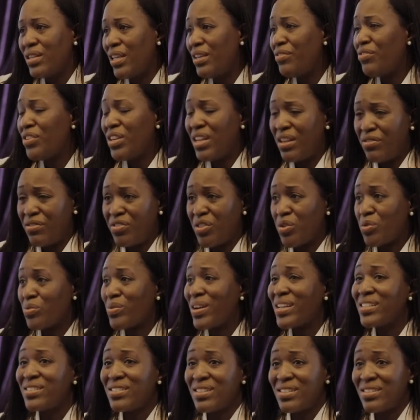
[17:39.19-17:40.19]
even if the
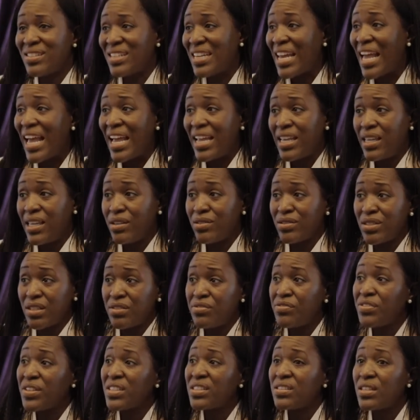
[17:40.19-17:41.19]
rest is in high yielding
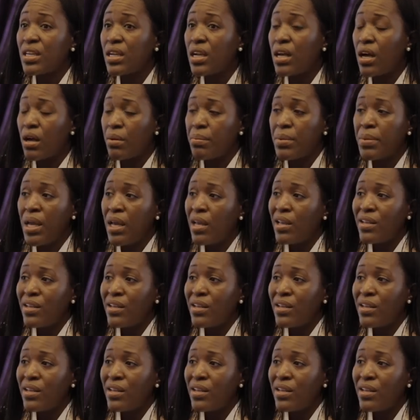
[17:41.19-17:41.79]
fixed income,